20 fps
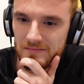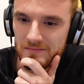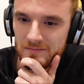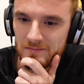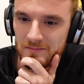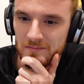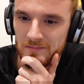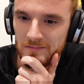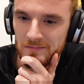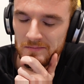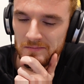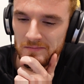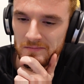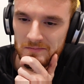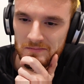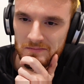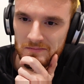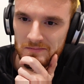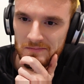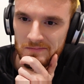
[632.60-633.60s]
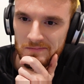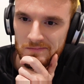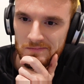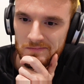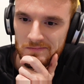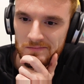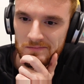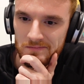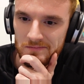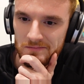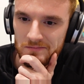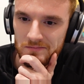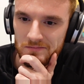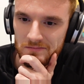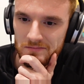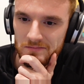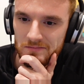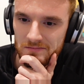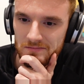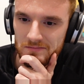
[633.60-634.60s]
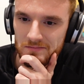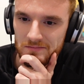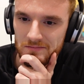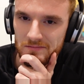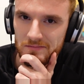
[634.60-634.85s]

The person shown says nothing.